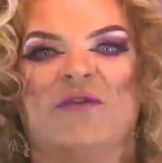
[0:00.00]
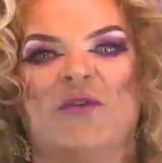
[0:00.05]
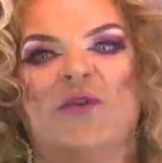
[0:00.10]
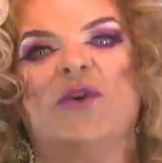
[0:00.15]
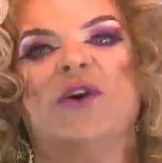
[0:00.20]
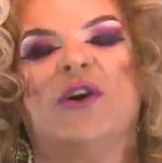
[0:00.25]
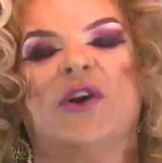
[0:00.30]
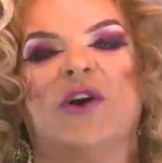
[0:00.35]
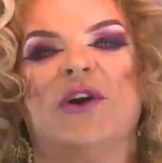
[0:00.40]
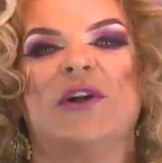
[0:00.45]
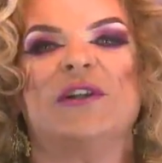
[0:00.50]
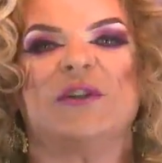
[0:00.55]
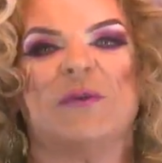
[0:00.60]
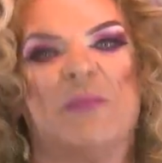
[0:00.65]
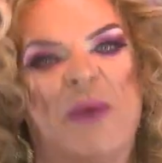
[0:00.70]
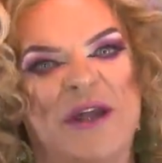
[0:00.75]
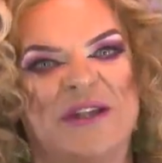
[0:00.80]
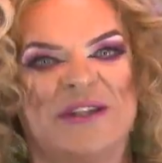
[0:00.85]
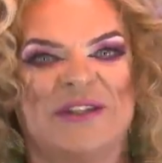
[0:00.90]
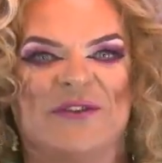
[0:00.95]
four girls are
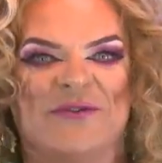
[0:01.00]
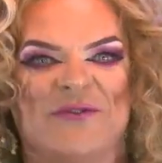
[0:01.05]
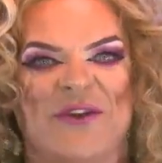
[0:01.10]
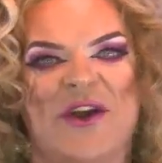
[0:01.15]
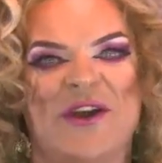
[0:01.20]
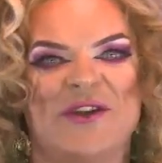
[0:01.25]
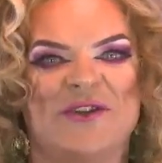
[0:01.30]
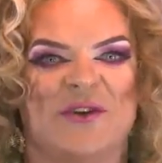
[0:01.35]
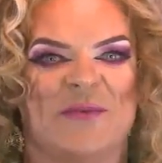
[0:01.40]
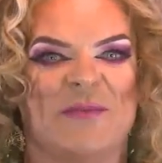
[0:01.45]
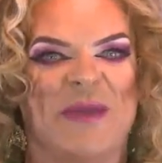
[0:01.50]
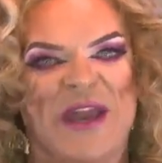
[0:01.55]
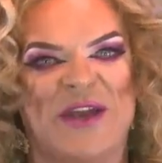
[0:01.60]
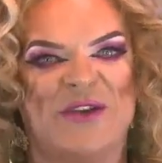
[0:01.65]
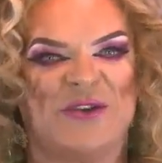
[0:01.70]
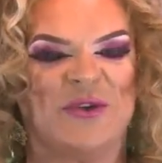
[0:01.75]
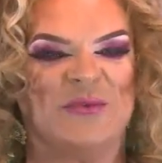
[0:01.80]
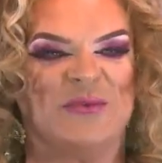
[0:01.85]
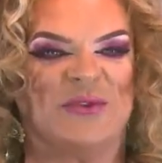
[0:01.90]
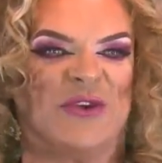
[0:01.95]
bouncing around your
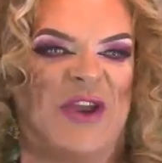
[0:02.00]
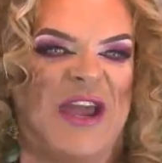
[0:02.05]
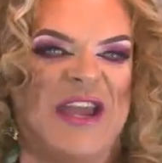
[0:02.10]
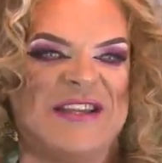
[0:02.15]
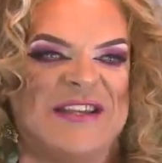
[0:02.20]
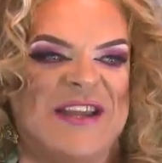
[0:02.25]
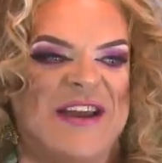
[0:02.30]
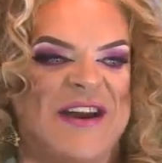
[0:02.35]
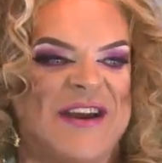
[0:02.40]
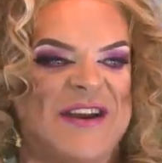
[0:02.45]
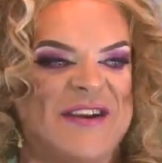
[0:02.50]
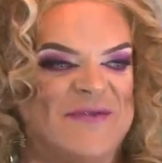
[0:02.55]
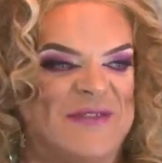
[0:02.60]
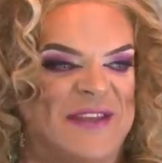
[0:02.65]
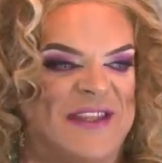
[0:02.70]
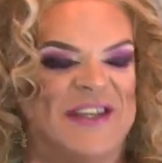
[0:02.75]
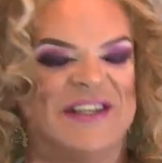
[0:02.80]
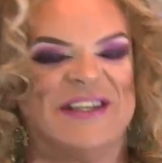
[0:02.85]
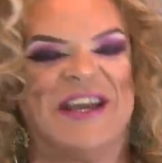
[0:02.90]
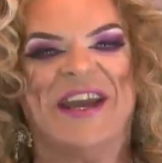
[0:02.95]
bedrooms right now
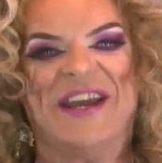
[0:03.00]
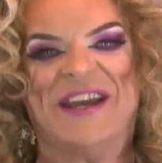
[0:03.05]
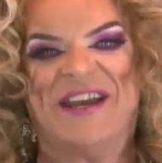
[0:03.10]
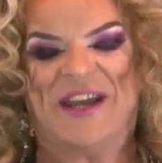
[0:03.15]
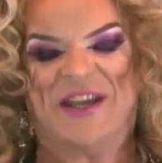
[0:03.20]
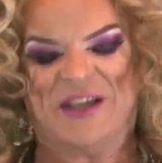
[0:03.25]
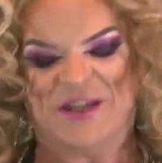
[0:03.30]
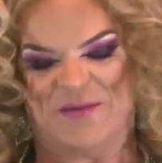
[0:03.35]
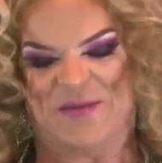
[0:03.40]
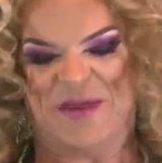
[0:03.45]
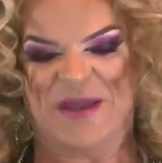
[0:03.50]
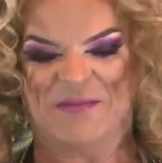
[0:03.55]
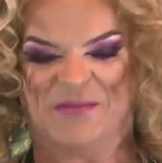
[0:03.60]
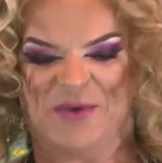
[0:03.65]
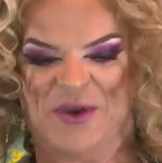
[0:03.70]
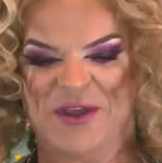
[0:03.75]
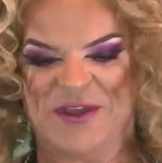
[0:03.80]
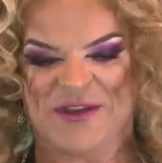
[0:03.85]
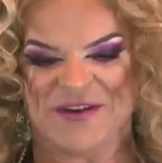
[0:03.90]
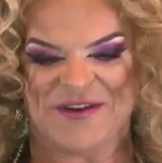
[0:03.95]
with your, your big
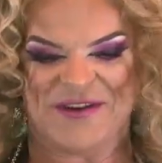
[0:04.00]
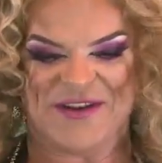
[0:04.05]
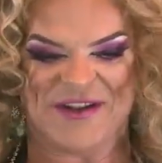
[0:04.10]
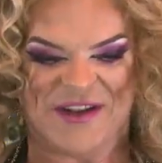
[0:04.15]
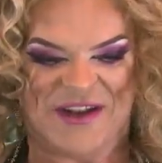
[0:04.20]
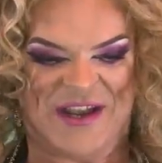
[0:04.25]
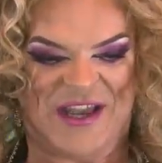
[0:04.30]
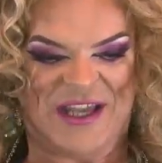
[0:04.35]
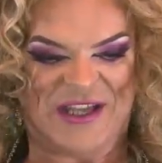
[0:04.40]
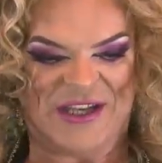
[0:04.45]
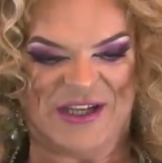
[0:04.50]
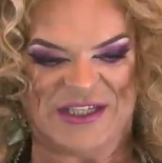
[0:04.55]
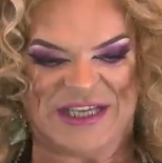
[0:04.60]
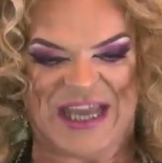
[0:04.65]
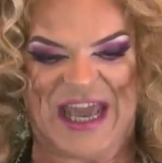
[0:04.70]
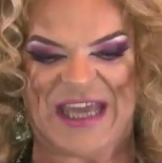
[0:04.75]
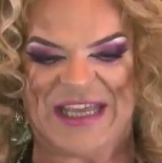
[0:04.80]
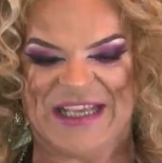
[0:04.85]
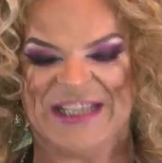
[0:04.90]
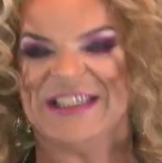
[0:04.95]
brother or your
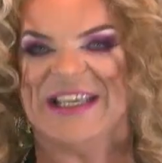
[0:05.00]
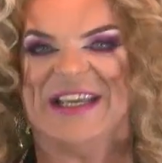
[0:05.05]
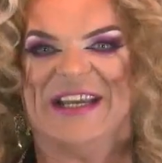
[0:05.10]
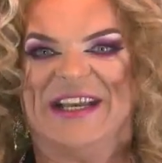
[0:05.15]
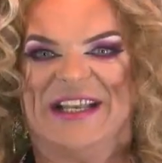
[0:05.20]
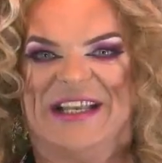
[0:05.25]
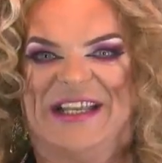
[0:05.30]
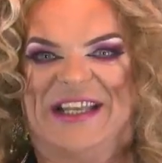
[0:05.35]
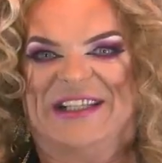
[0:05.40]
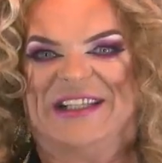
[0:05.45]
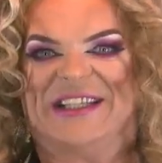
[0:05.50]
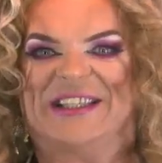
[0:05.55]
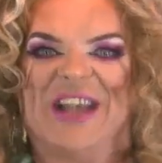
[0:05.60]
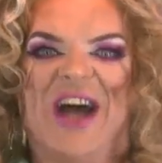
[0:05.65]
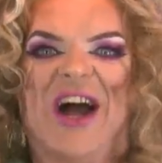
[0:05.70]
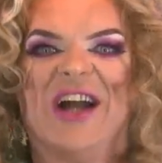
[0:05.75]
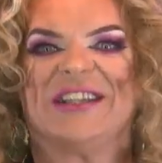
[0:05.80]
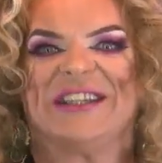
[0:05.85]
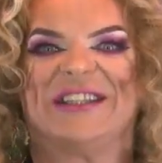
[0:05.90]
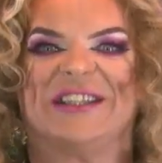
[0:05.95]
daddy's little
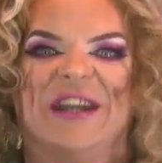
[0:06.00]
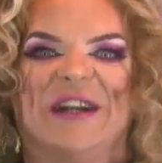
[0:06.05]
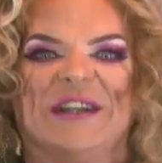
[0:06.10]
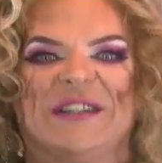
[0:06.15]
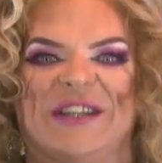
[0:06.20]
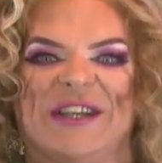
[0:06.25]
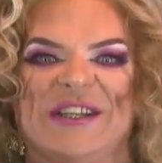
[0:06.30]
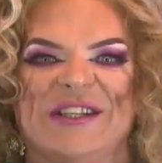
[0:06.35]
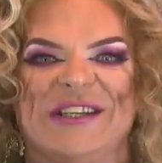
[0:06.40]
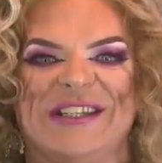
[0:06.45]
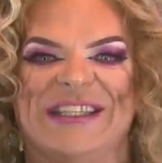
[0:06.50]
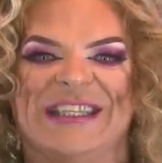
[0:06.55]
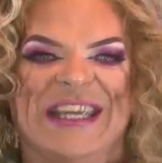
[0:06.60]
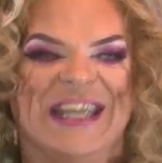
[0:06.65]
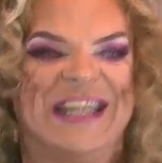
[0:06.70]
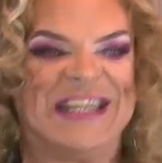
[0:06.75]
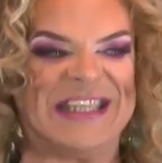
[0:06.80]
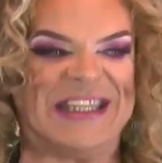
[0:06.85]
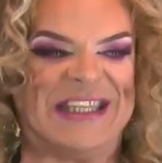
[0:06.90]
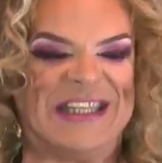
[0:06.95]
socks tucked down your
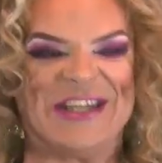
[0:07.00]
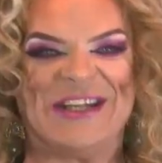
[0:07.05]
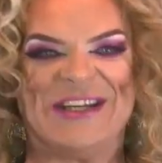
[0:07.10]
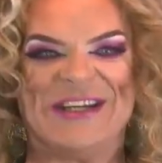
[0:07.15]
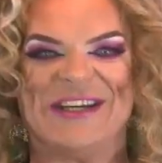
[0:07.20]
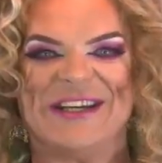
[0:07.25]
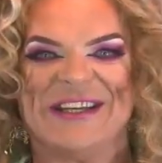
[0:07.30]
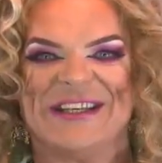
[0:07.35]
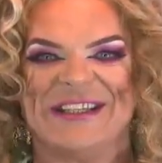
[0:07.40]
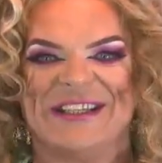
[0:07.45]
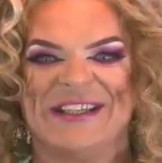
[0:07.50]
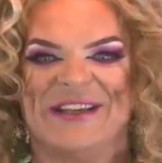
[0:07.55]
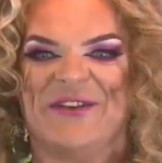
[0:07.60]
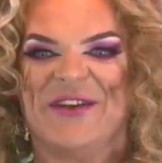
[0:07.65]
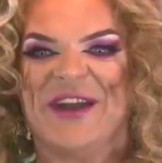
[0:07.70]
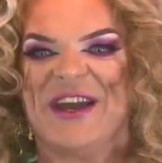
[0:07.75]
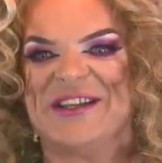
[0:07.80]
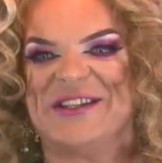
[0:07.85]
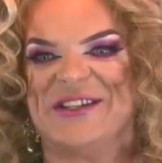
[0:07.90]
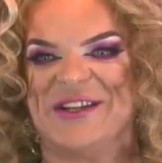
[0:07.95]
t-shirt and you've
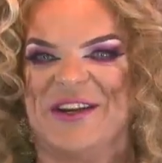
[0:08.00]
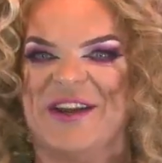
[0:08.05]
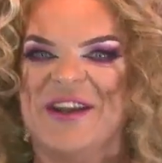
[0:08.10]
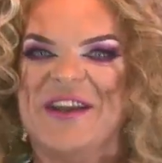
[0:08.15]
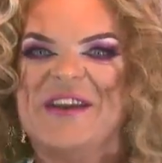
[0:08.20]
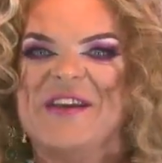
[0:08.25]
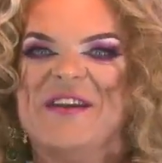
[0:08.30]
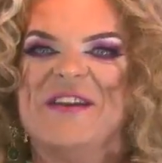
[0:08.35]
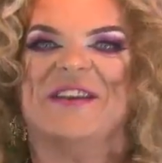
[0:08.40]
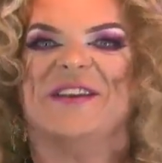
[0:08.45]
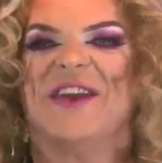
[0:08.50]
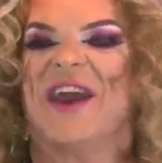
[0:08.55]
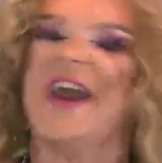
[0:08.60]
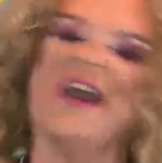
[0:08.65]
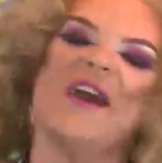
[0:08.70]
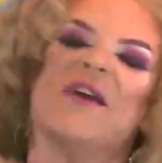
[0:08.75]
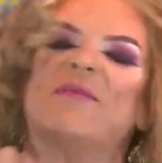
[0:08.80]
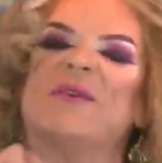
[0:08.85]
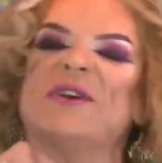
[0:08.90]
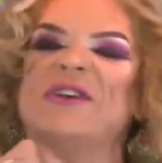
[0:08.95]
got your, your
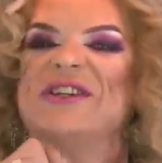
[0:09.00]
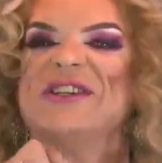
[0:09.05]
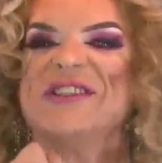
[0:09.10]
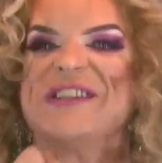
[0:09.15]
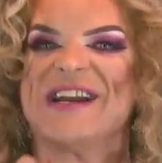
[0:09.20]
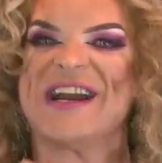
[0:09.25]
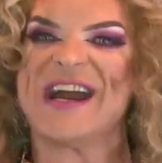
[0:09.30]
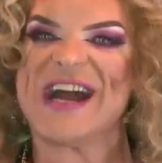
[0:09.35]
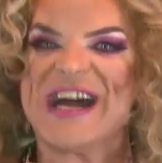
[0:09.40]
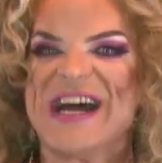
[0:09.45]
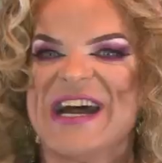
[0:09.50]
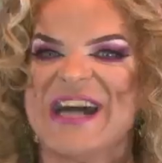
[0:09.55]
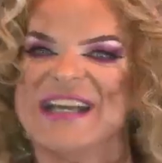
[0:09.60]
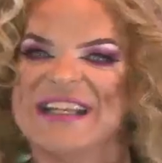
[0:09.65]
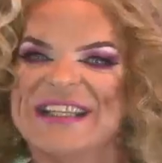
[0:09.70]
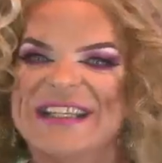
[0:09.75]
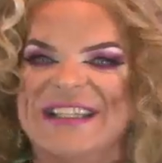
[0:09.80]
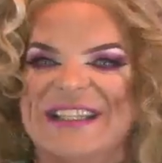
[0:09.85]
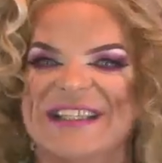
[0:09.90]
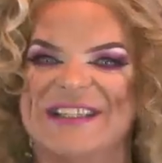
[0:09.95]
hairbrush in your
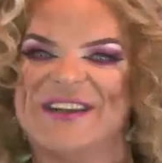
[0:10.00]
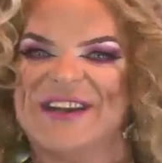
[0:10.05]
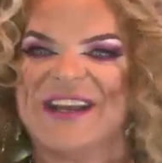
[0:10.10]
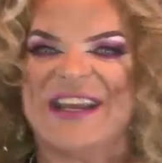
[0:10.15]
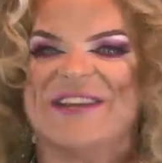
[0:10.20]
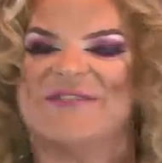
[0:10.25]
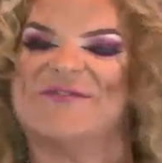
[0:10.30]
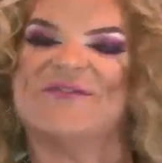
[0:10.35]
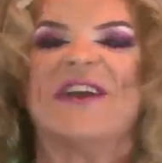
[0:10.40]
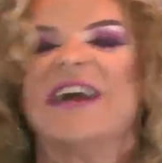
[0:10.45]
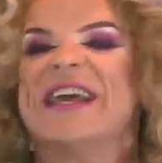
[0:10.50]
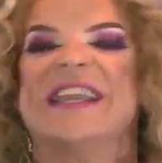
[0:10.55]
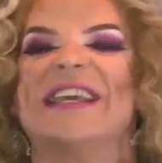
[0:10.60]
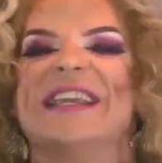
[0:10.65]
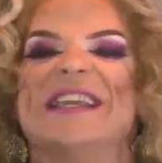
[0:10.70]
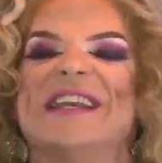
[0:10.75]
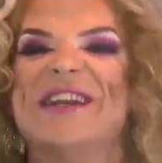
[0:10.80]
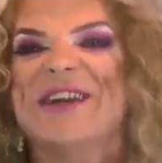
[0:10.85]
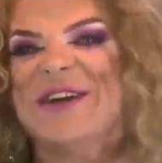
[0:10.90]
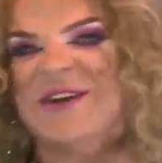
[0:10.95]
hand and you're getting ready
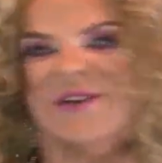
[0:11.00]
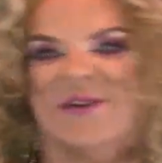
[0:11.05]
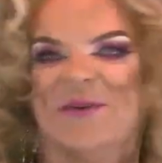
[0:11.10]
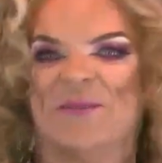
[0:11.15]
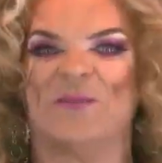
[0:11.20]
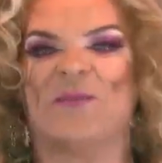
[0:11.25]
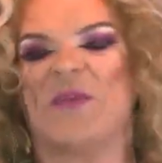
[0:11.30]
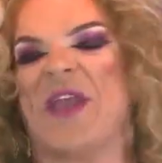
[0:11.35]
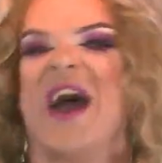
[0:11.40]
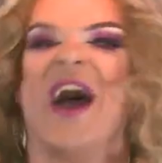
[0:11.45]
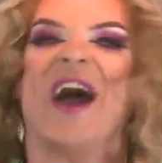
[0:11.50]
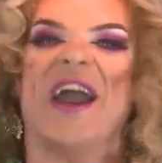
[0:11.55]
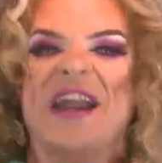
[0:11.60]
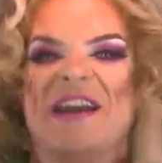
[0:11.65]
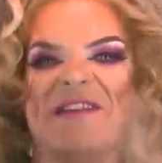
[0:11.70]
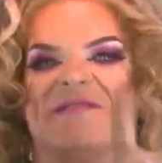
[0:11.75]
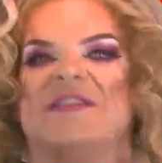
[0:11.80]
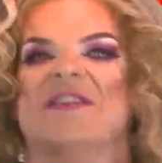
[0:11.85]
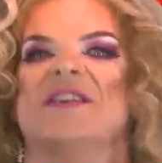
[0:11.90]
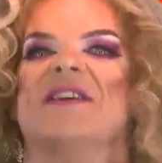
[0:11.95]
to go.
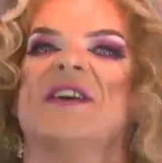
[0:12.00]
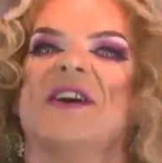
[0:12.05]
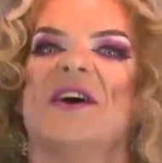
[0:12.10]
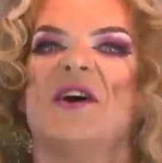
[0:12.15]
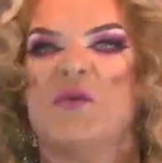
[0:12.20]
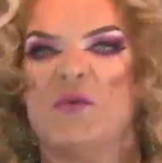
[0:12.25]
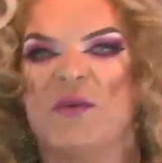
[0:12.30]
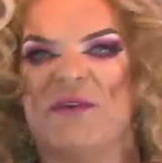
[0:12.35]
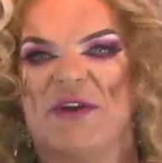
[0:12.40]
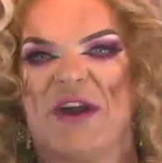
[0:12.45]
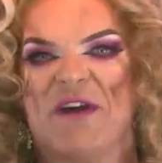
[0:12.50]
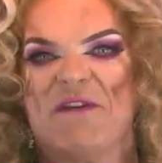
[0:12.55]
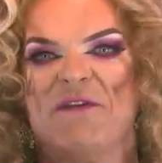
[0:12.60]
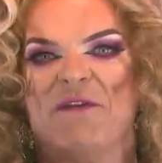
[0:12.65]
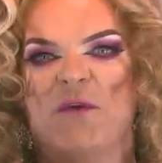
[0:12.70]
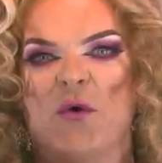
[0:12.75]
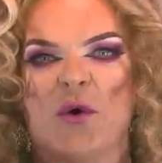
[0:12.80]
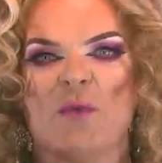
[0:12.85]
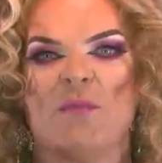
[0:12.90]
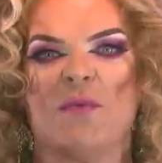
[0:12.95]
However, we've got
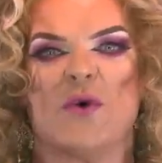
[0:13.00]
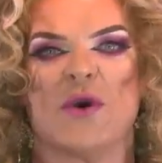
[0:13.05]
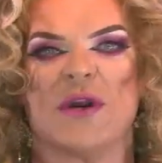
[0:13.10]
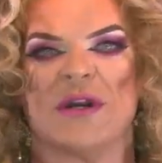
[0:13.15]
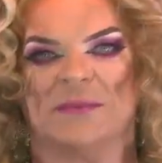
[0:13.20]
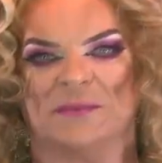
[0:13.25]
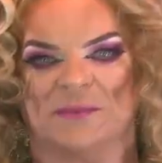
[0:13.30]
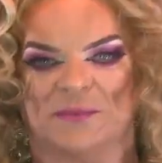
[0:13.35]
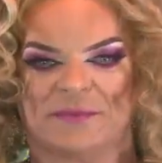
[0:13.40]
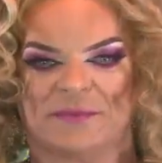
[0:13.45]
four more.